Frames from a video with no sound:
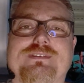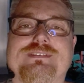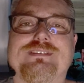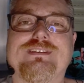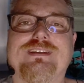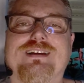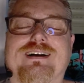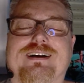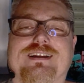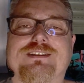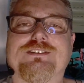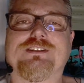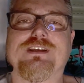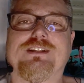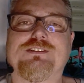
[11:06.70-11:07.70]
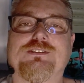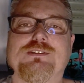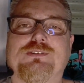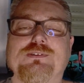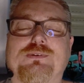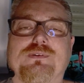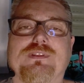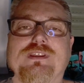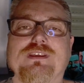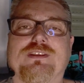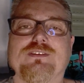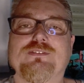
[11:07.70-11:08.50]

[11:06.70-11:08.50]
see, I changed to the